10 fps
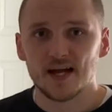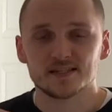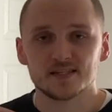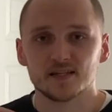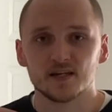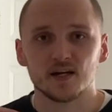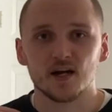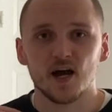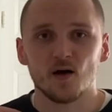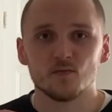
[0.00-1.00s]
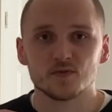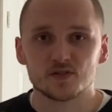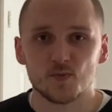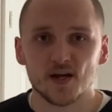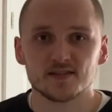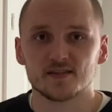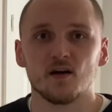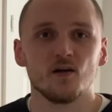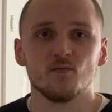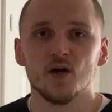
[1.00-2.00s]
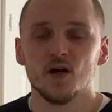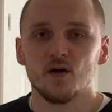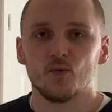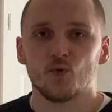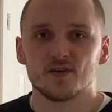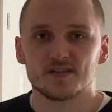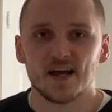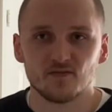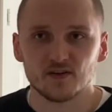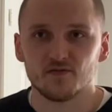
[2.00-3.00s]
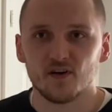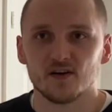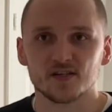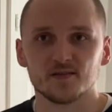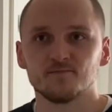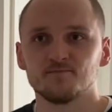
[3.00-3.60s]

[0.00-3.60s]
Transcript: and to spend time with his Heavenly Father.